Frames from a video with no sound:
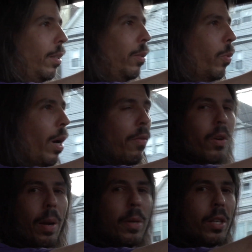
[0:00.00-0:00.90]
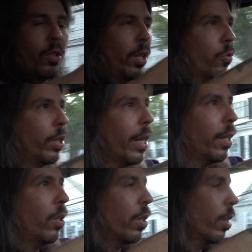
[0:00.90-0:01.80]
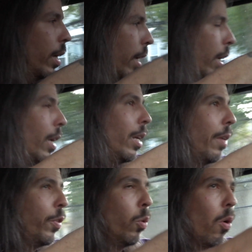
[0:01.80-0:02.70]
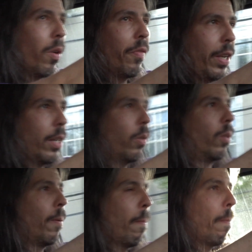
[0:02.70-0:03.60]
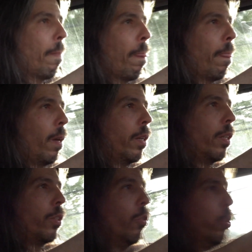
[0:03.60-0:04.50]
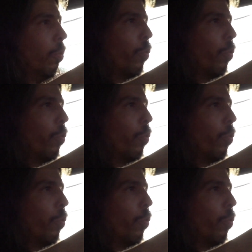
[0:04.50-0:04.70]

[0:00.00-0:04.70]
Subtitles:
whatever. I mean, it's ridiculous. If you own a vehicle, do some